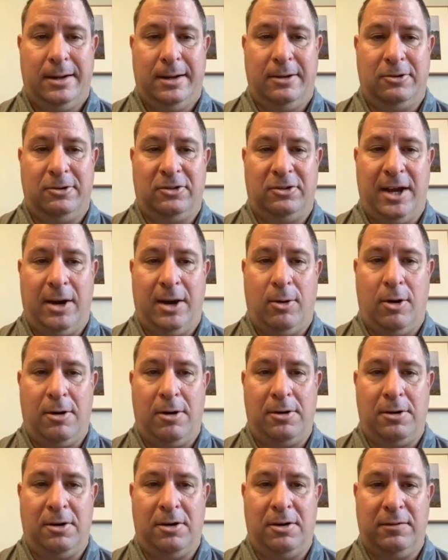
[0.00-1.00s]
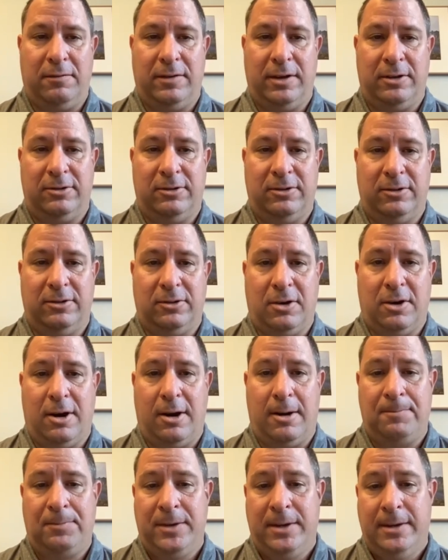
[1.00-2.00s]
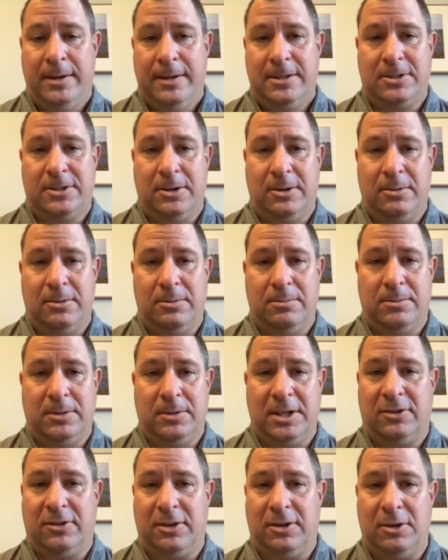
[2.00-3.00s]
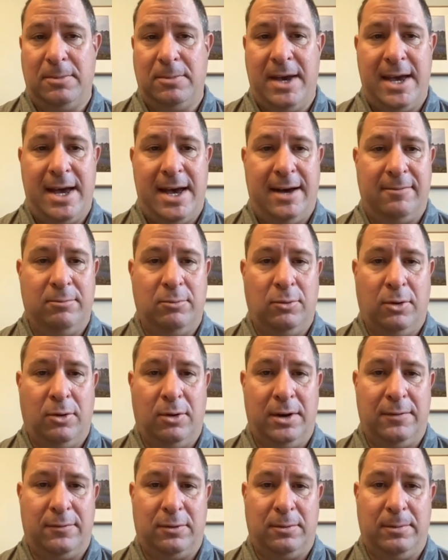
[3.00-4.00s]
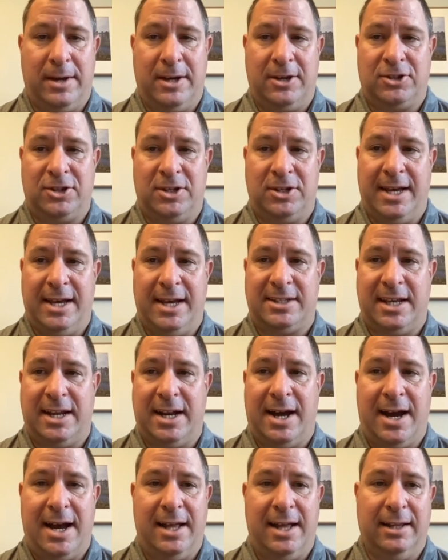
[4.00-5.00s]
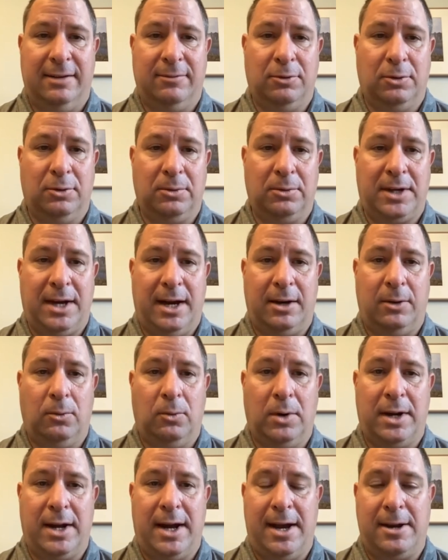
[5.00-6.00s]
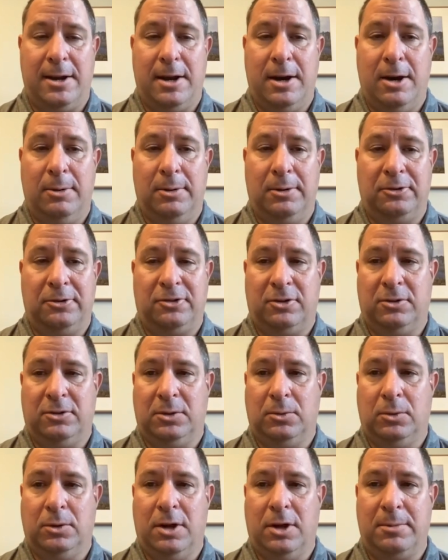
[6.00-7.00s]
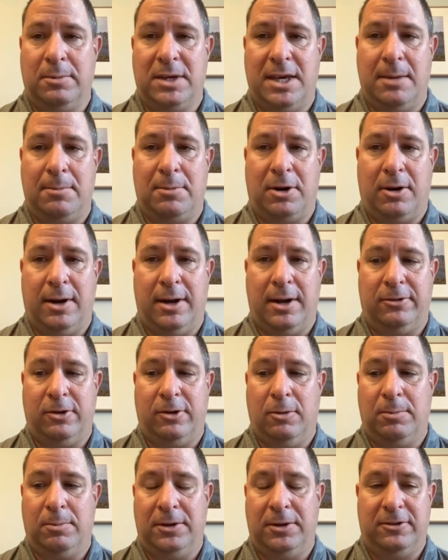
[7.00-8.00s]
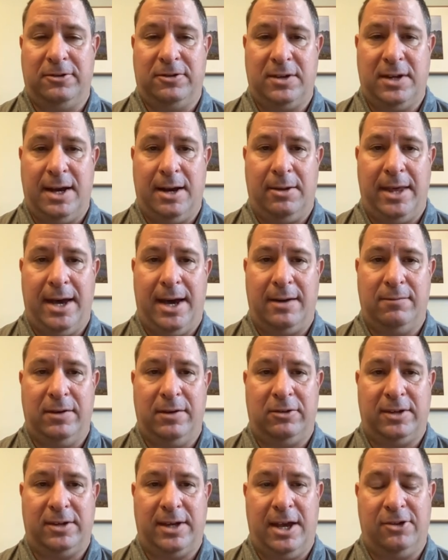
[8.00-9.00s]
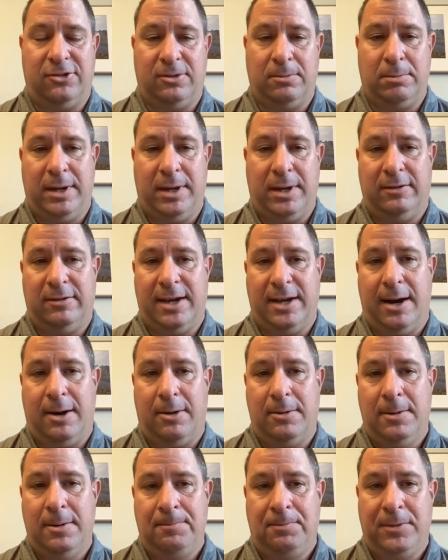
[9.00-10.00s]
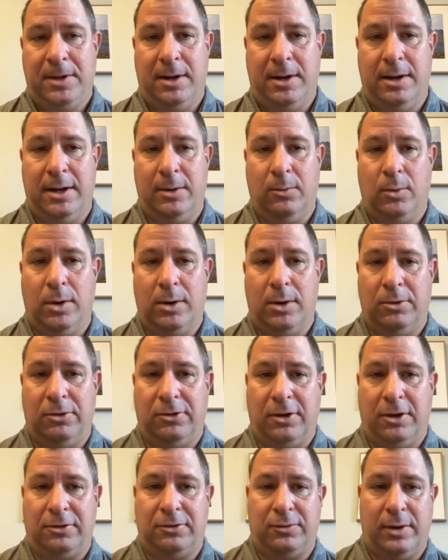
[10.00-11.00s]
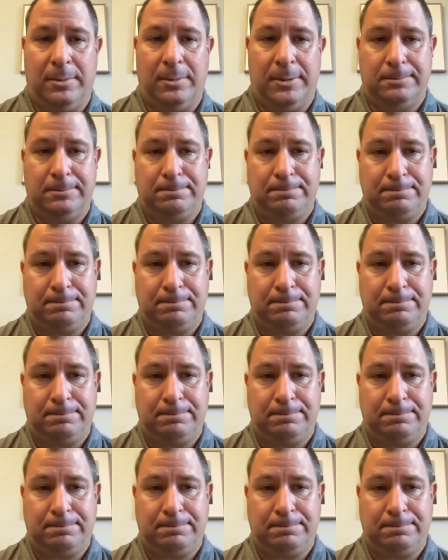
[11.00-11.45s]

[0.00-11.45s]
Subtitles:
just how hardened our defenses are. So Lisa, you may have more information. That's at a high level, kind of what I know, and certainly we'll all be keeping our eyes open to see how that investigation pans out and what results from it.